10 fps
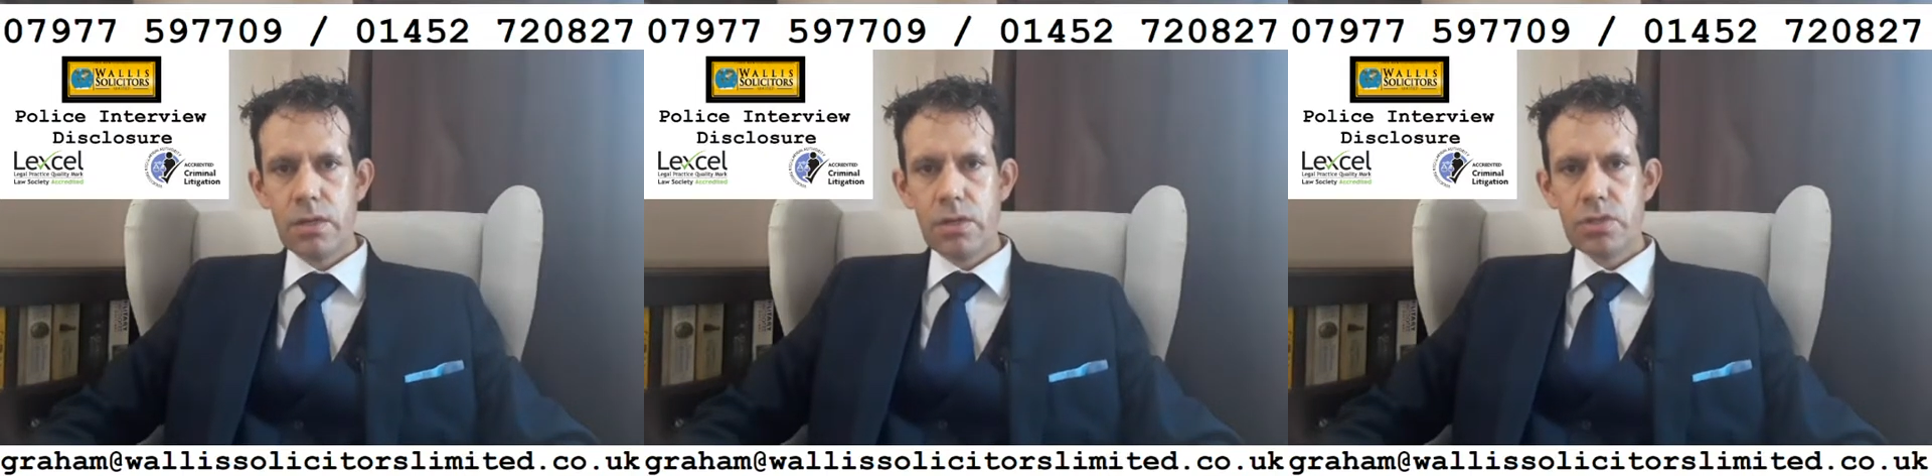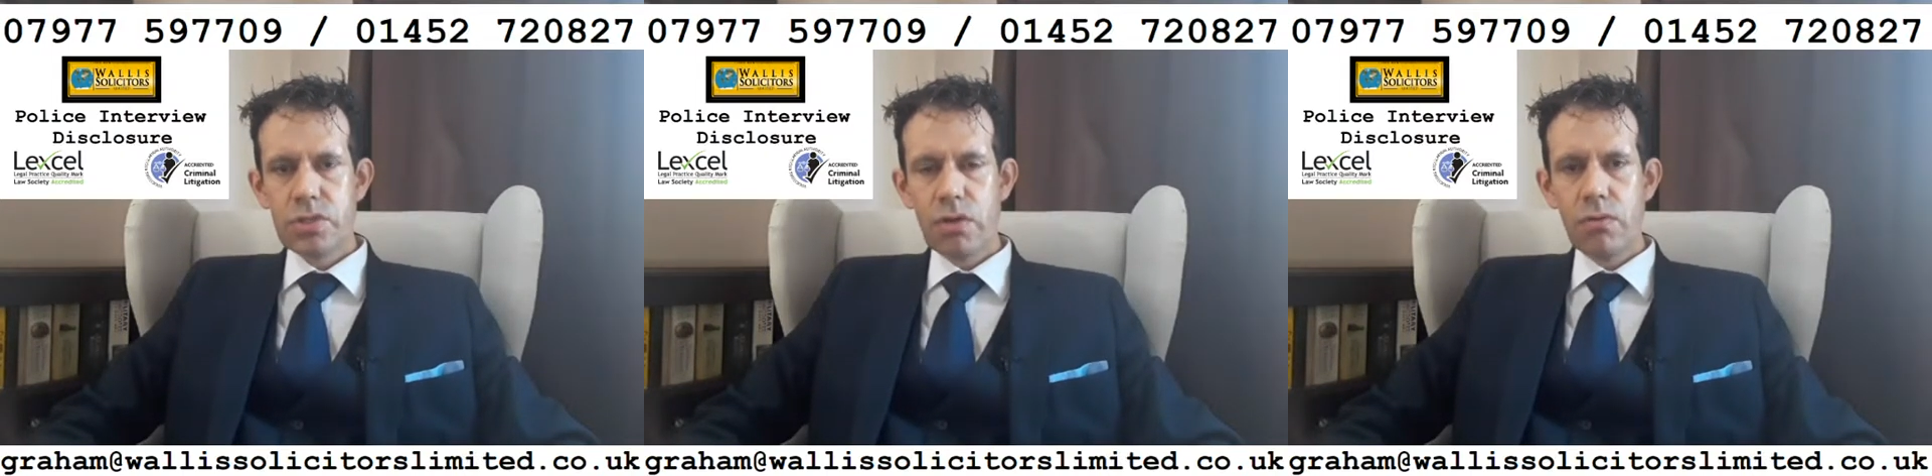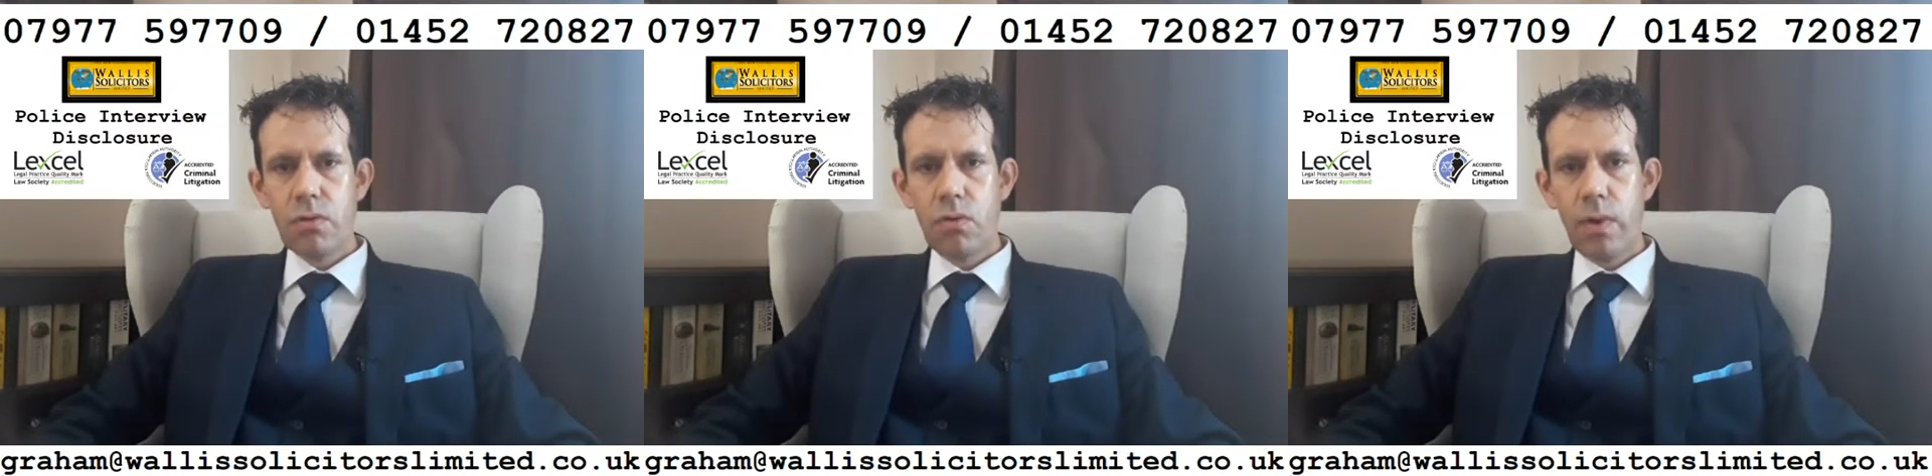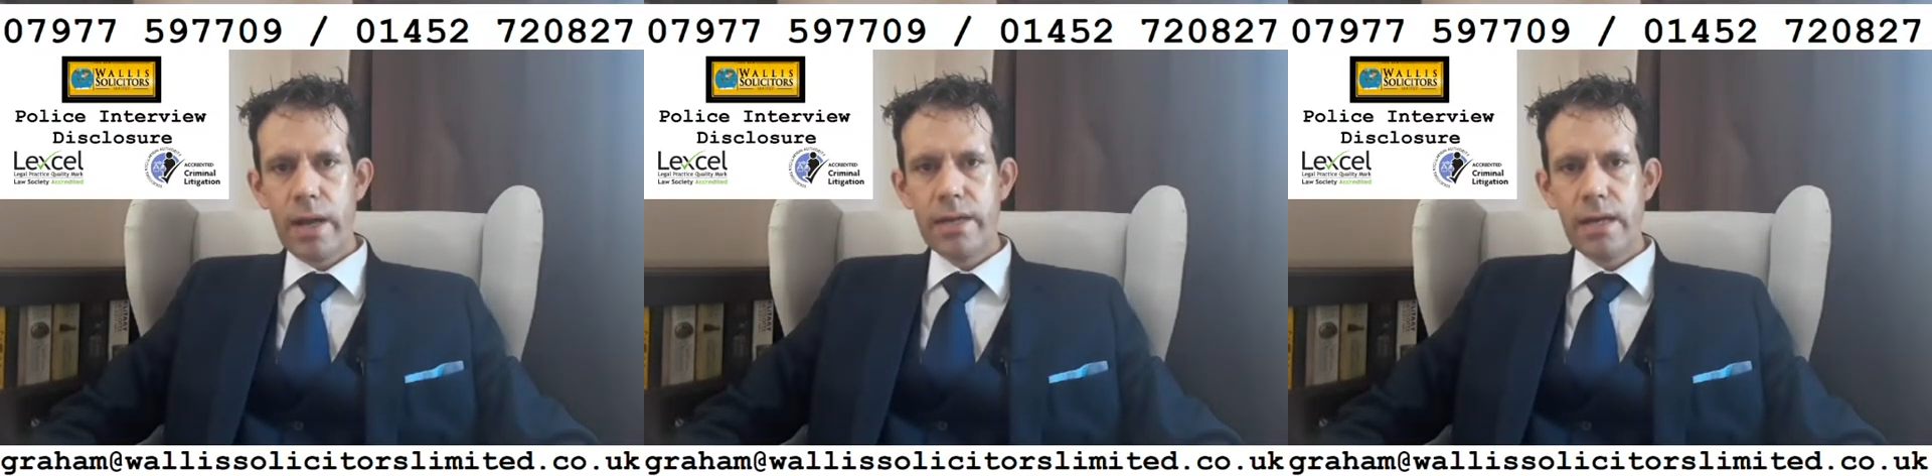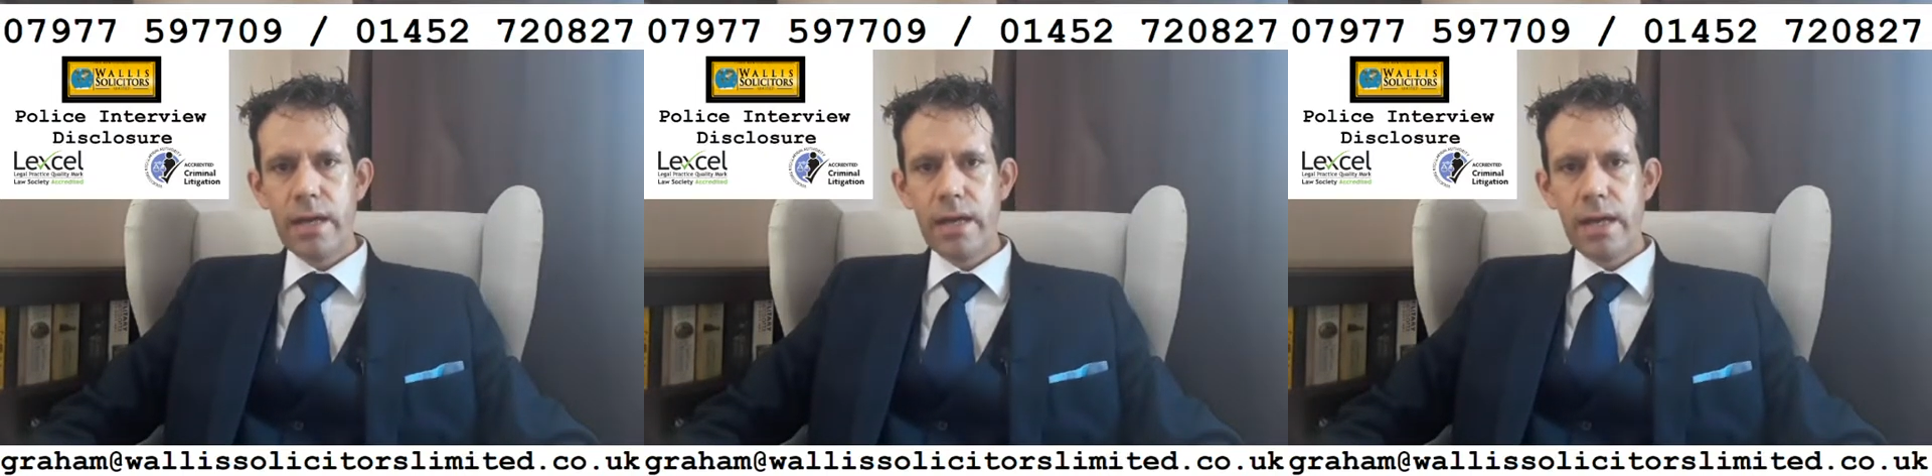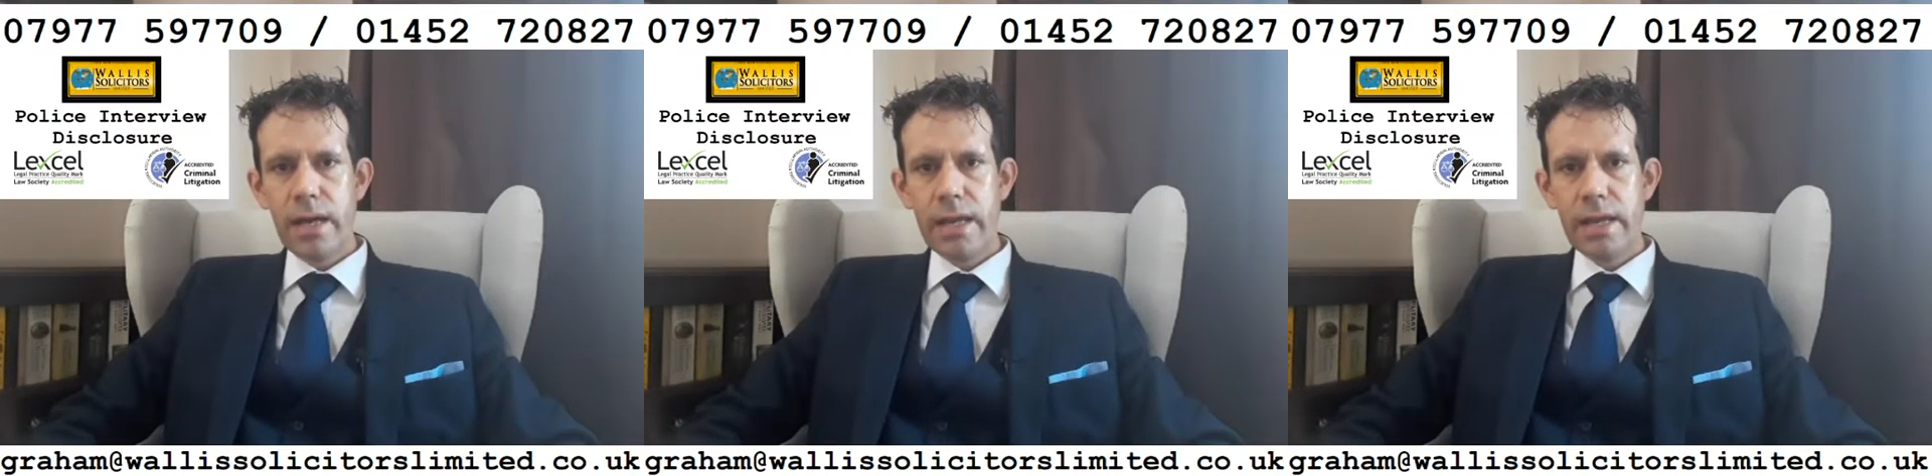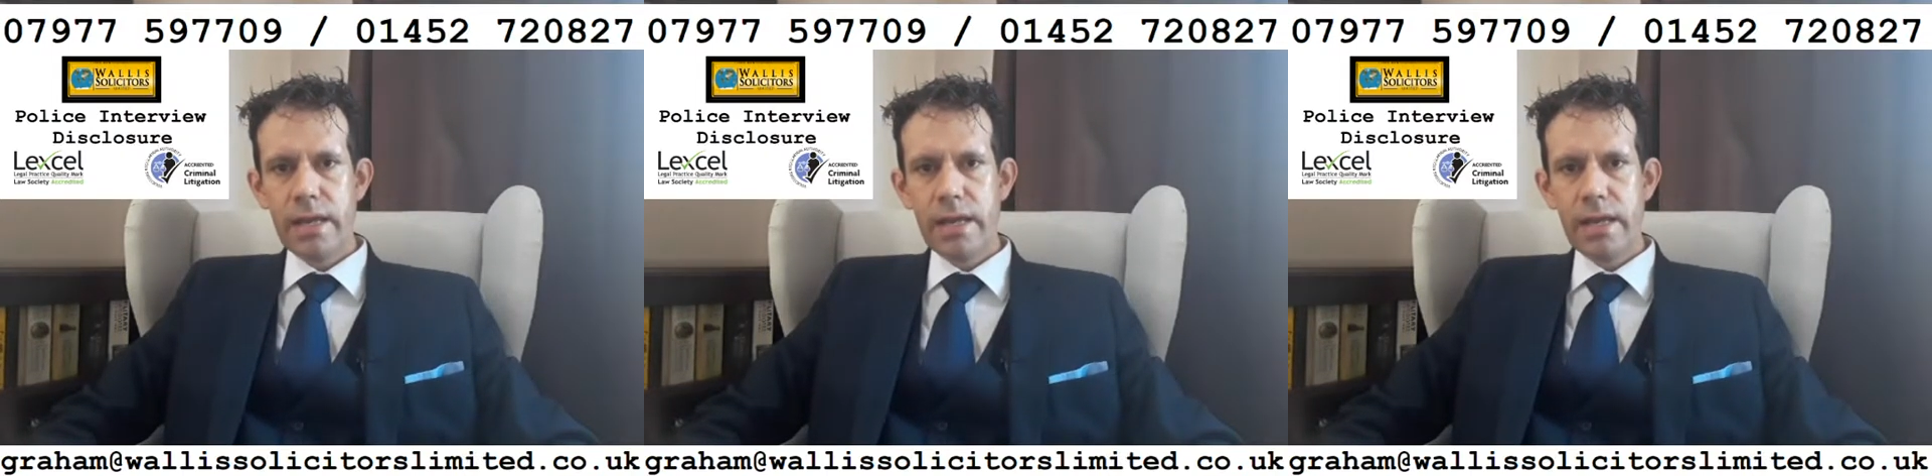So when an